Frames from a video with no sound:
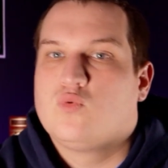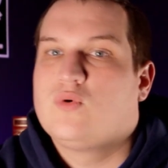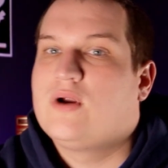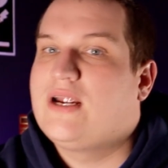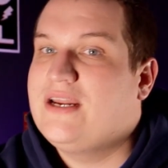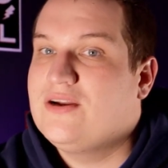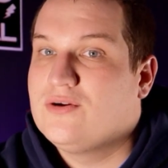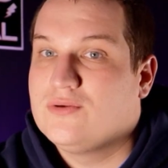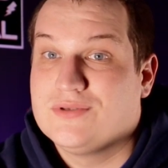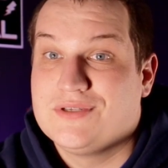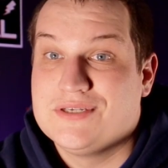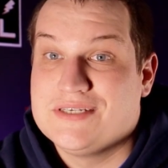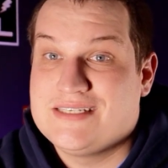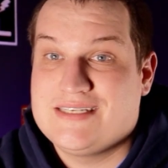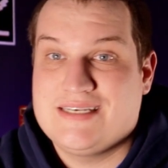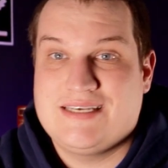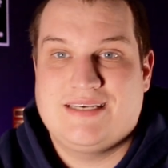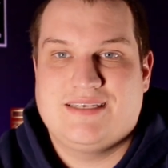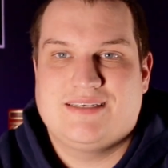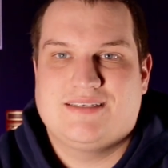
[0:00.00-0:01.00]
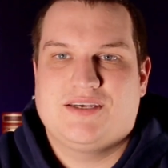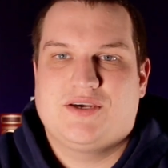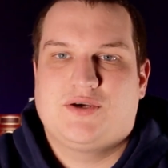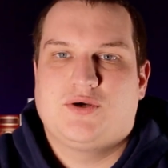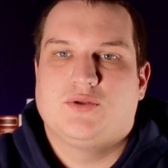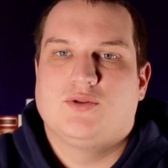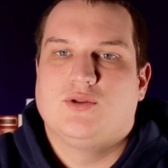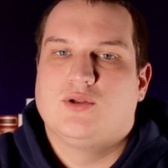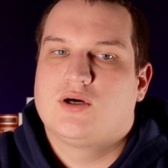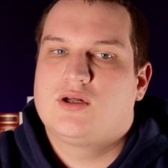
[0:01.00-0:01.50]
renal disease.
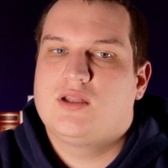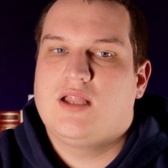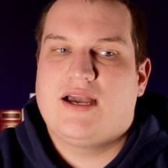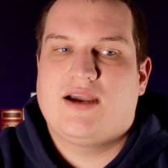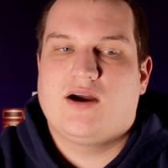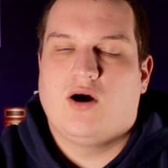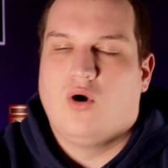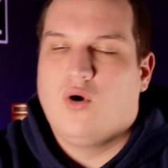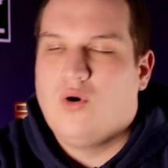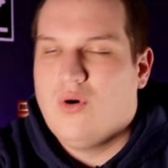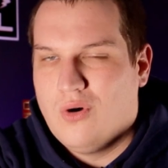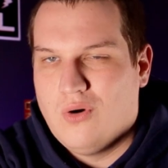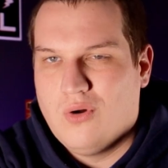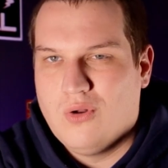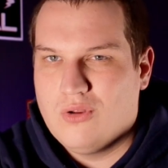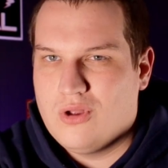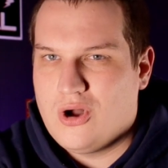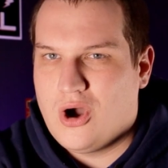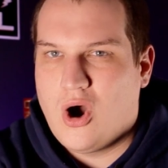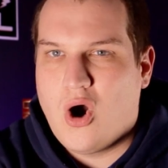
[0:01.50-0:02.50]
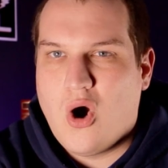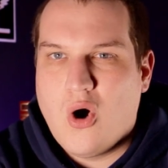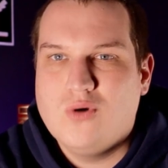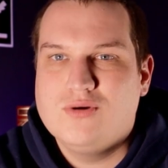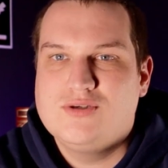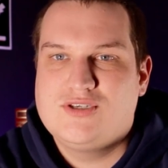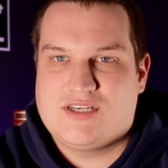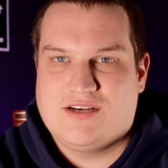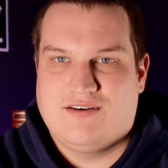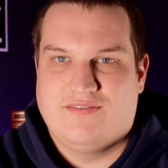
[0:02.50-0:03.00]
It could look like a whole
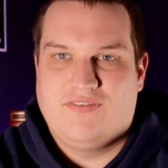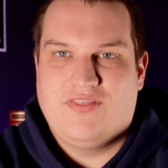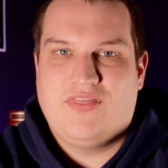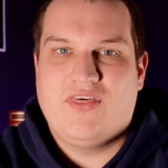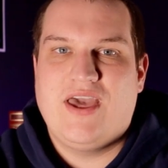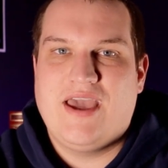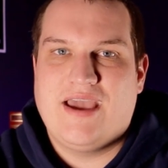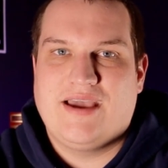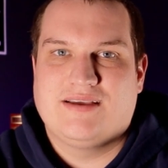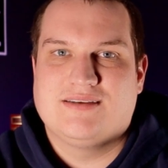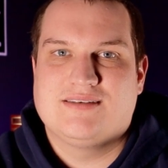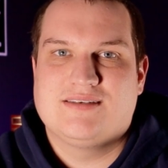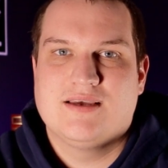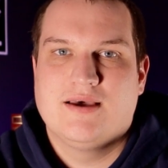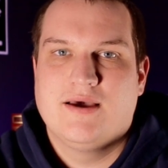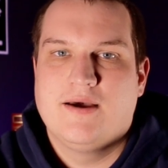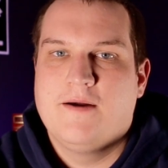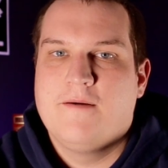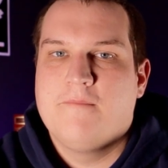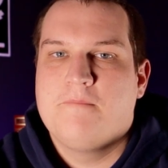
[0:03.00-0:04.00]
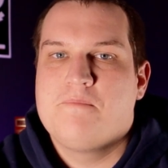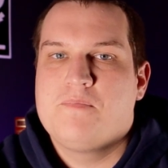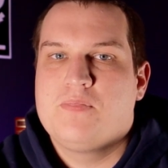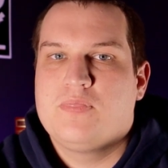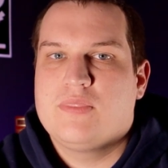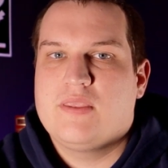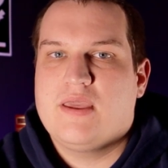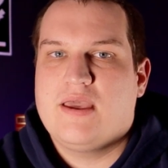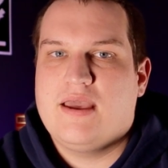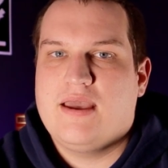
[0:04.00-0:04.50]
host of things.
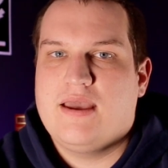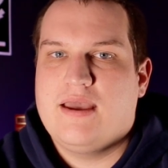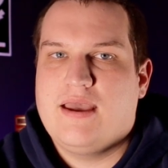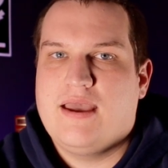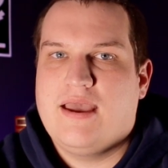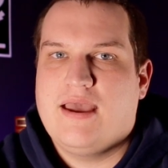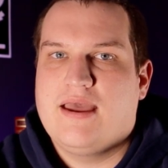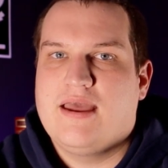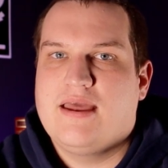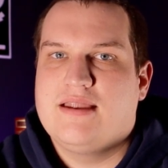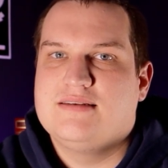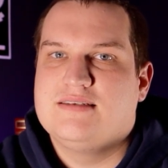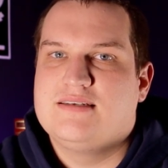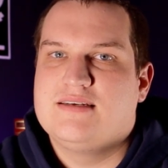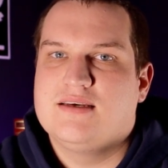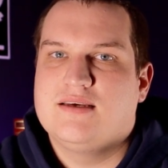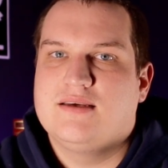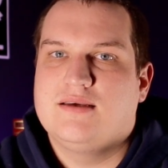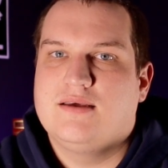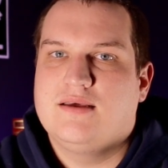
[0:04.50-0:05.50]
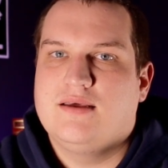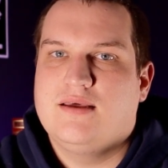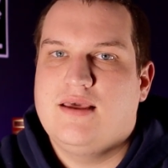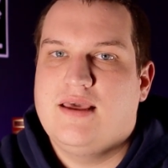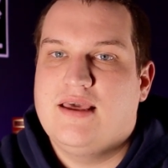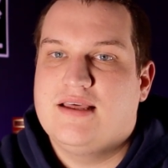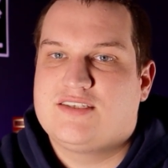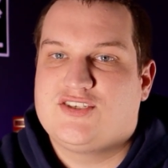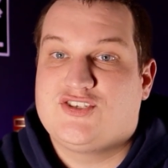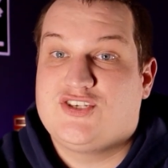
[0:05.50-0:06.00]
And
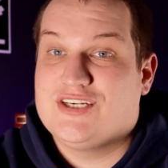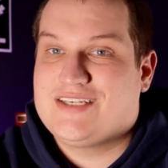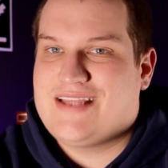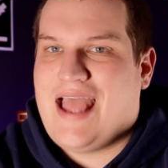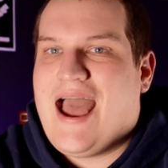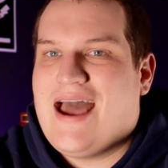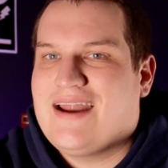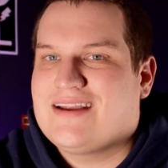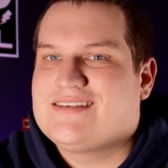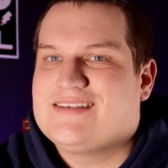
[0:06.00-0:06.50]
it's just